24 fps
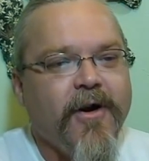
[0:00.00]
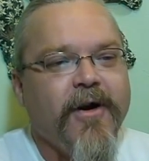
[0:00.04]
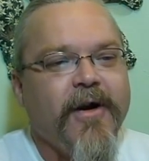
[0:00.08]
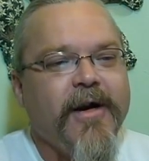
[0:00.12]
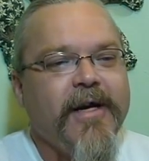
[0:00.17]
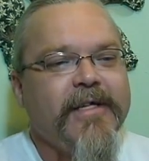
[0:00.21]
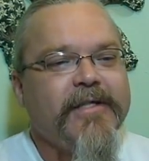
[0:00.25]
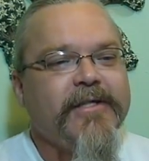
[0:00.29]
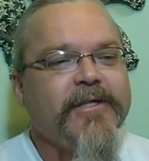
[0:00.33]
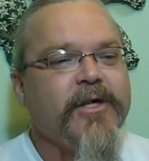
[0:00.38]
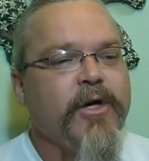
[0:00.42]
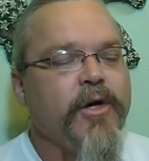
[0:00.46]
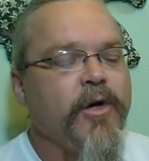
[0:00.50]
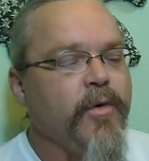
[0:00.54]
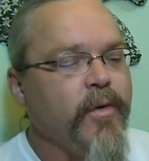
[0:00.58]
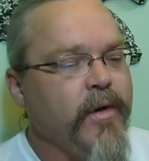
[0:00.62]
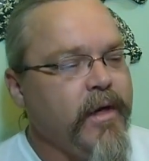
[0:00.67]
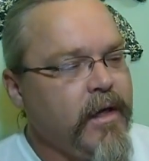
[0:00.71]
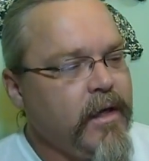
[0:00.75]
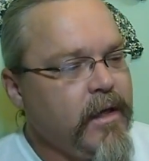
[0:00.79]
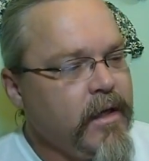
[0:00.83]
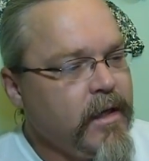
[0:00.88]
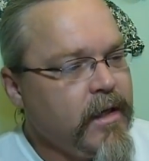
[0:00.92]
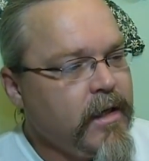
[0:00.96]

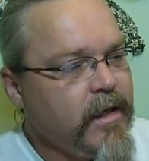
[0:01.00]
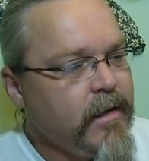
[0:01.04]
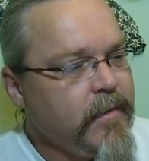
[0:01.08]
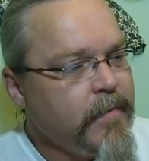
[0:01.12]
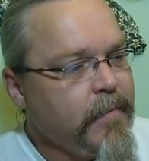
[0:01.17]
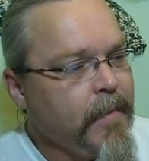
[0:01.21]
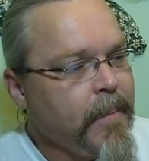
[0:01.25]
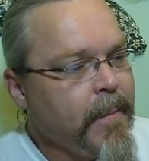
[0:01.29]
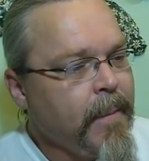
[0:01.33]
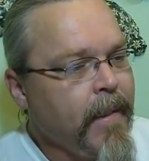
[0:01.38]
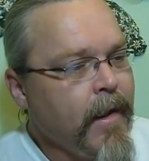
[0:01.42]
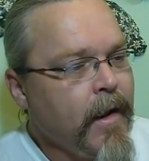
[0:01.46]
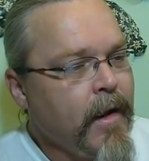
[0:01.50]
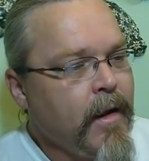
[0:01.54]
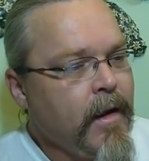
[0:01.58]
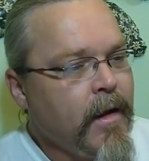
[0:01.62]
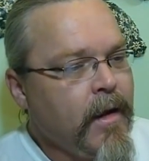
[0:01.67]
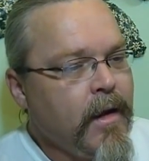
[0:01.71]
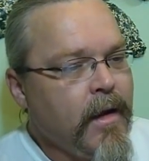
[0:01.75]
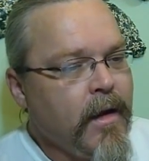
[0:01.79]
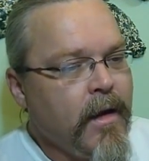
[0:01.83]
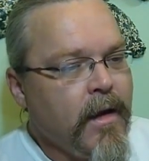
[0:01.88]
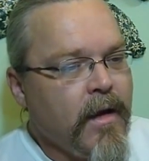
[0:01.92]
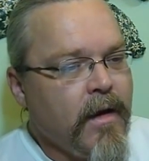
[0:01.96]
RSOE.
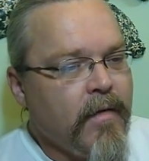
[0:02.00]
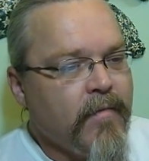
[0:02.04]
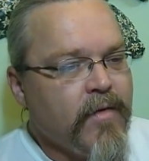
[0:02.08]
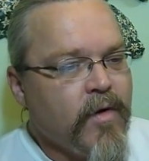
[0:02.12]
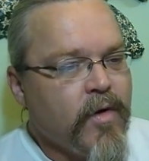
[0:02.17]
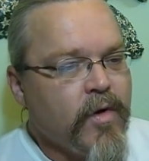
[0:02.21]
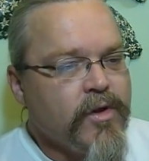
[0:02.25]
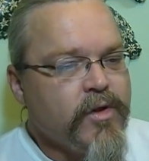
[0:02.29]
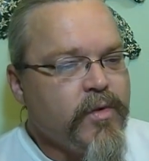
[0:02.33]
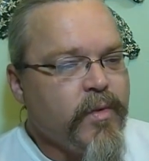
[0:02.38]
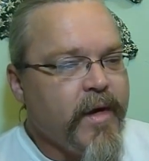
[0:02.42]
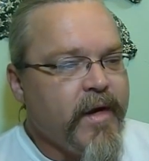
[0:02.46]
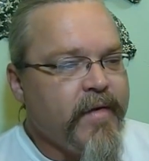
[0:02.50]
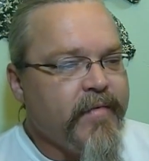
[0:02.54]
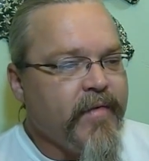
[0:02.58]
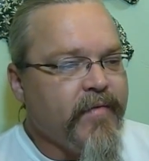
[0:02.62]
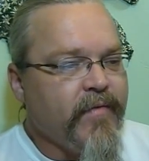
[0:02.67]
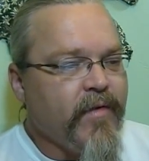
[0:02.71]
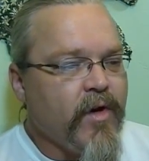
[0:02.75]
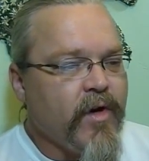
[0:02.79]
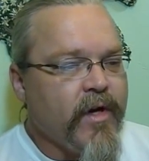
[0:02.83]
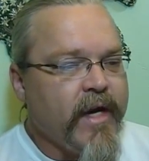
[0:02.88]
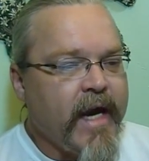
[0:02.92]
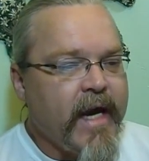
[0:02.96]
Of course, we have the
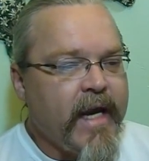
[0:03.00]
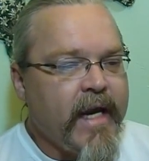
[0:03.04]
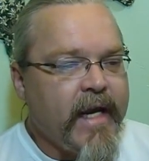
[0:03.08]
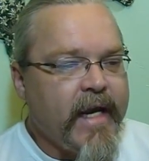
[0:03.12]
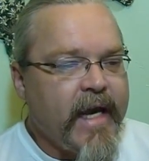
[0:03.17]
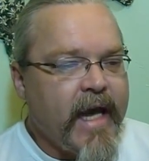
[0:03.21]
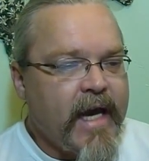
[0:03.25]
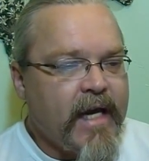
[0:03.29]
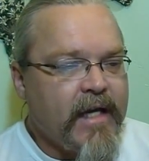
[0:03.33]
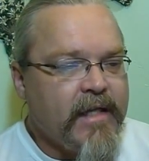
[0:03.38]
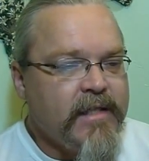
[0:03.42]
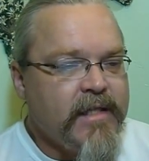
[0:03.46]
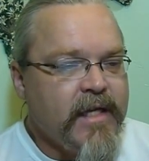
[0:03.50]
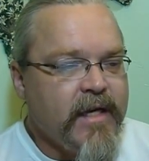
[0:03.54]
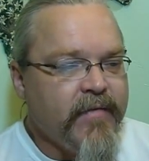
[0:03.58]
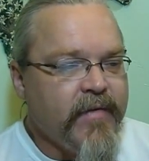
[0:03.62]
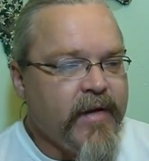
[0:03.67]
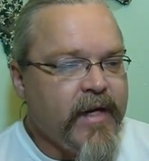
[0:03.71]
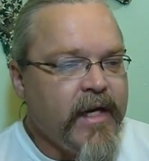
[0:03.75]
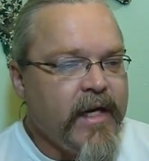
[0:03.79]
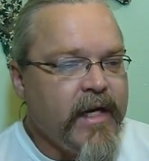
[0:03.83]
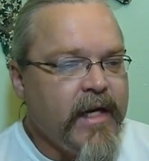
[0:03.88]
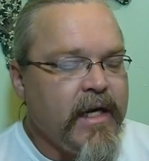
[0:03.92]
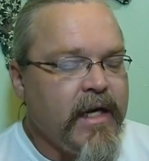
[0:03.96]
volcanic
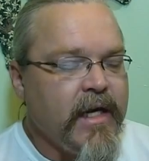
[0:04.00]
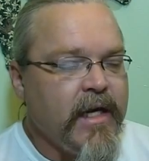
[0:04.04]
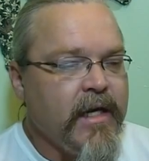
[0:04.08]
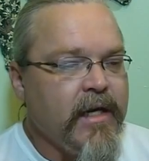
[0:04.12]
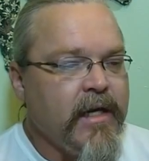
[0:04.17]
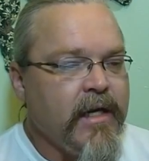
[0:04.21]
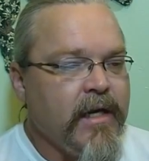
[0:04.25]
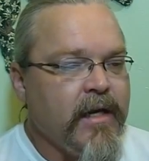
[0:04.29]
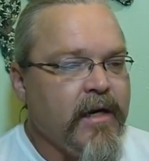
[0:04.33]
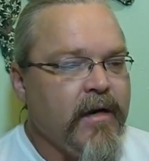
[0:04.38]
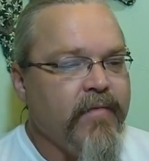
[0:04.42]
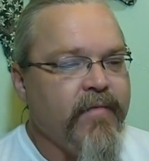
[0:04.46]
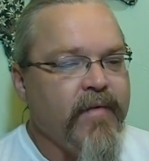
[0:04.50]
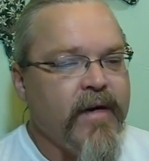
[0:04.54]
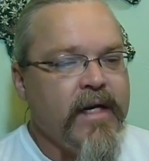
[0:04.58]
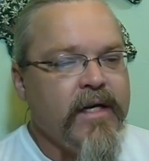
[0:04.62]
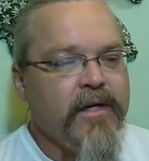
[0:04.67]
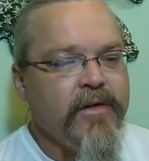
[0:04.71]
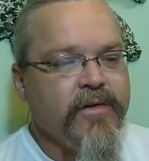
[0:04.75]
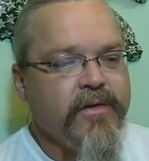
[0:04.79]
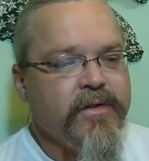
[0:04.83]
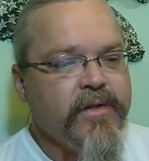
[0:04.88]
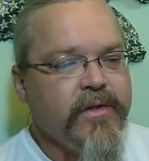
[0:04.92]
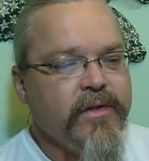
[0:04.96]
activity in uh,
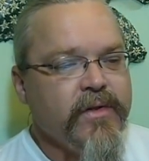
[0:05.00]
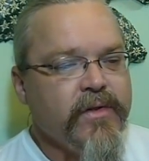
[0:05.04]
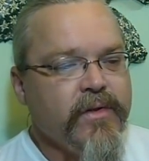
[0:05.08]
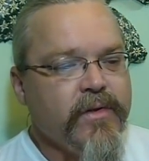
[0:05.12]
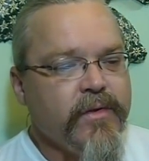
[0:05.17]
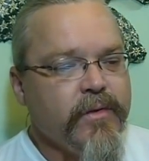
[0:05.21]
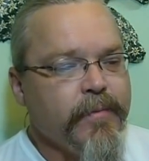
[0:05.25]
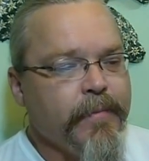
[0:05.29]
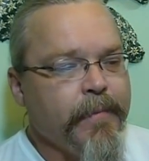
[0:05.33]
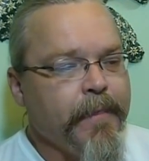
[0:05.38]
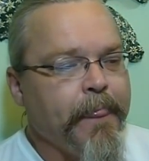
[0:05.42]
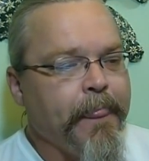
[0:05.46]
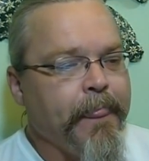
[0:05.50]
Vanuatu,